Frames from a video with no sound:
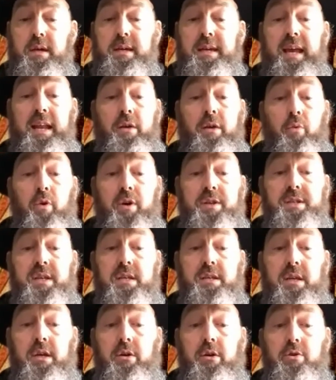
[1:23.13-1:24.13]
Yet it was
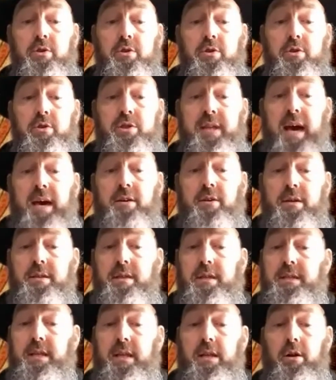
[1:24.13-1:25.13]
his huge stallion
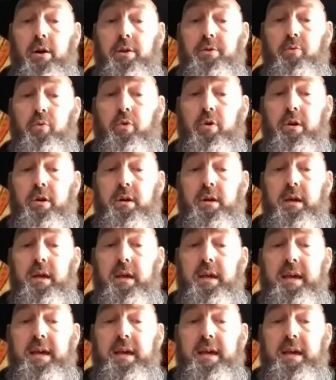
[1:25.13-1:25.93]
that did all the work,